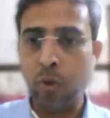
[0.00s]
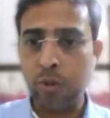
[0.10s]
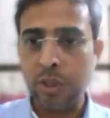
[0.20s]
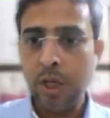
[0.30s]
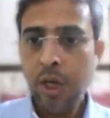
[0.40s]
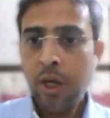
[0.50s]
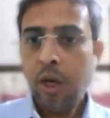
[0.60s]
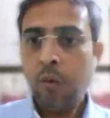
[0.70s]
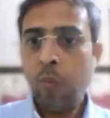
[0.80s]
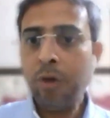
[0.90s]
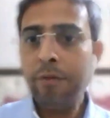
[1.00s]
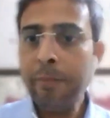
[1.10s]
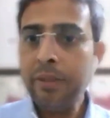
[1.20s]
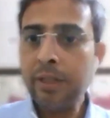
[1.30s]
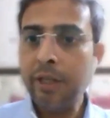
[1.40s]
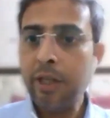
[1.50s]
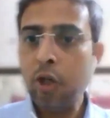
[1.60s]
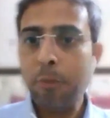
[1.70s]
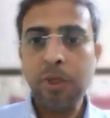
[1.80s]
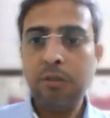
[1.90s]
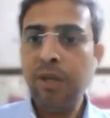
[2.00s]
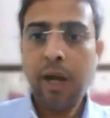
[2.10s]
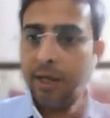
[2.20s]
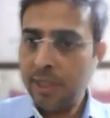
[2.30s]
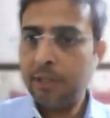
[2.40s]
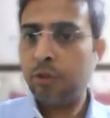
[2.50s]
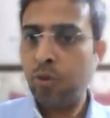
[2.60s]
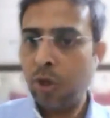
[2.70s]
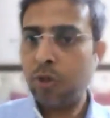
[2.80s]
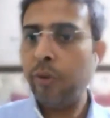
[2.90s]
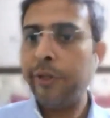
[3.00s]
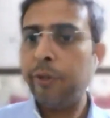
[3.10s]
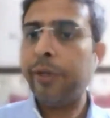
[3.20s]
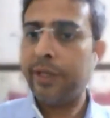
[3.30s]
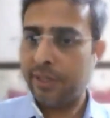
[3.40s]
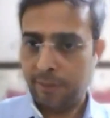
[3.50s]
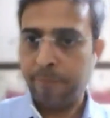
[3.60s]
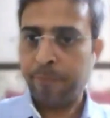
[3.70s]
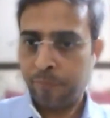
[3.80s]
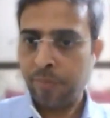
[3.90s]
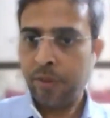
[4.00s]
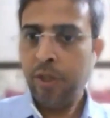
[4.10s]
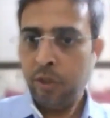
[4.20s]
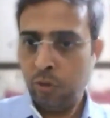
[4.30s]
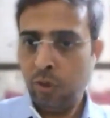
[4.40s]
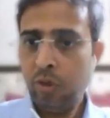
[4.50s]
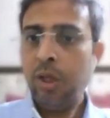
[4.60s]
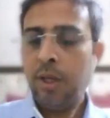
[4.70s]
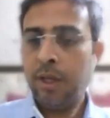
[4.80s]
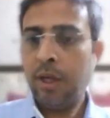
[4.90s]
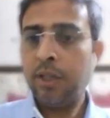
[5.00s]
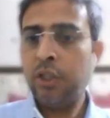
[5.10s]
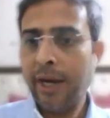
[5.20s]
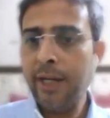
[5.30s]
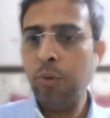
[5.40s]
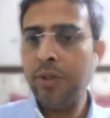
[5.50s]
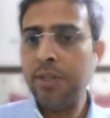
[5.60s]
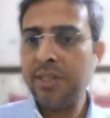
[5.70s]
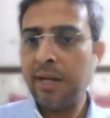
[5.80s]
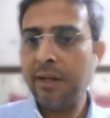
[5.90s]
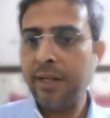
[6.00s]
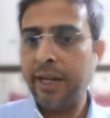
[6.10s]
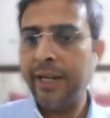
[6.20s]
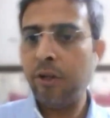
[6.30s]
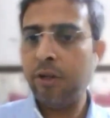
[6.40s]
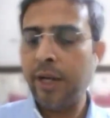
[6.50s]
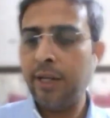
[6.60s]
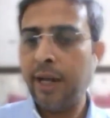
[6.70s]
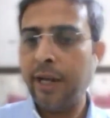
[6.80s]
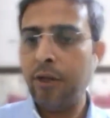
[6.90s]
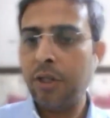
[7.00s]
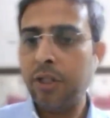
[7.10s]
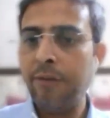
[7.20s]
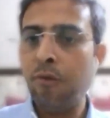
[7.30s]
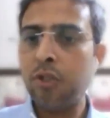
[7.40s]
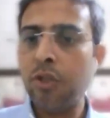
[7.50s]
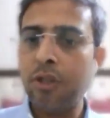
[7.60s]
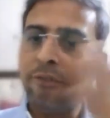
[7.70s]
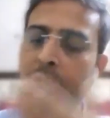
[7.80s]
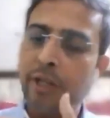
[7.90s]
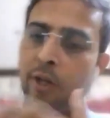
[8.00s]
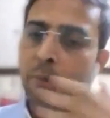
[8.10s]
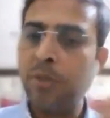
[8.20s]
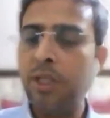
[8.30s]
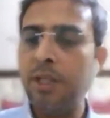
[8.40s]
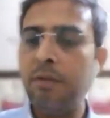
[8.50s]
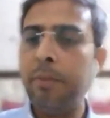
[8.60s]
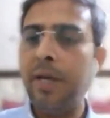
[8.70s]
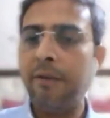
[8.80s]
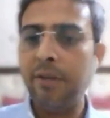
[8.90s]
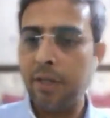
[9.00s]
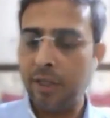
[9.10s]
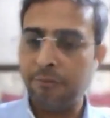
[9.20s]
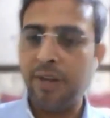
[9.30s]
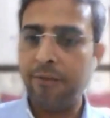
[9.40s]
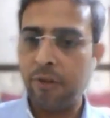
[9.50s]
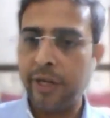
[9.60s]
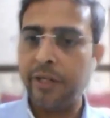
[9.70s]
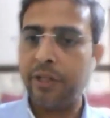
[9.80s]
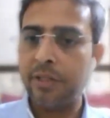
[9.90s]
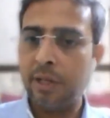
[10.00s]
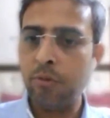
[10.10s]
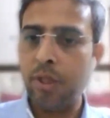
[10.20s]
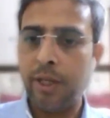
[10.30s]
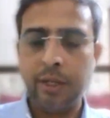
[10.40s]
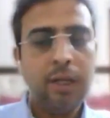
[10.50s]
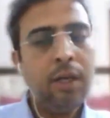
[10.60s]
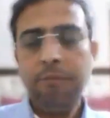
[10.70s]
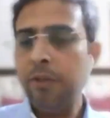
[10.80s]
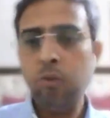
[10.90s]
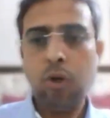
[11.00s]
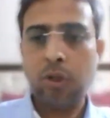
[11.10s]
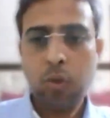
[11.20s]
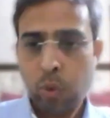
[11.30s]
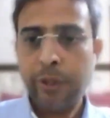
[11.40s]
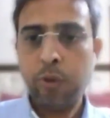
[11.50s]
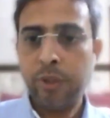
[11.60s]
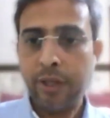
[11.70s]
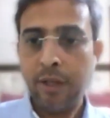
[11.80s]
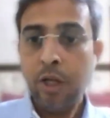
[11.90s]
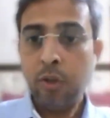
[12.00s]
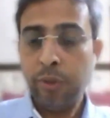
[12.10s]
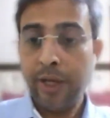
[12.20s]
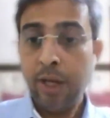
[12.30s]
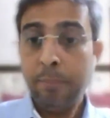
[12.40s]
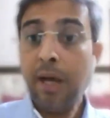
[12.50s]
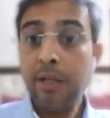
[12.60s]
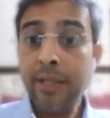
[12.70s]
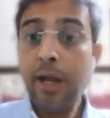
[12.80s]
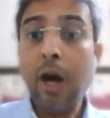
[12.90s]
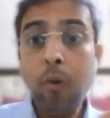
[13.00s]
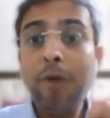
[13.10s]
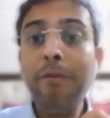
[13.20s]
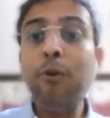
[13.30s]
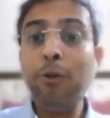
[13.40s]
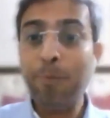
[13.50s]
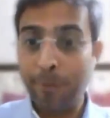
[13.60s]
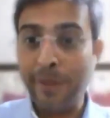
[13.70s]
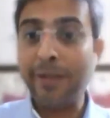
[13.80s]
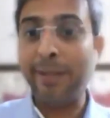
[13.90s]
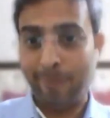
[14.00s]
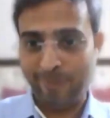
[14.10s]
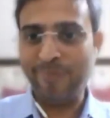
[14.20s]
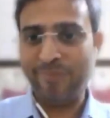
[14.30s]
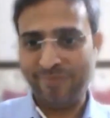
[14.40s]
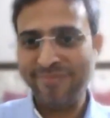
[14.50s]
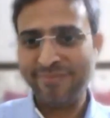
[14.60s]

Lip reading: the line, who knows what will be the career options. We ourselves do not know in today's day. A child who is in standard 8 or 9 or 10, what sort of career option he will be having another 5 or 8 years down the line, we do not know it today. But then how are we going to prepare them?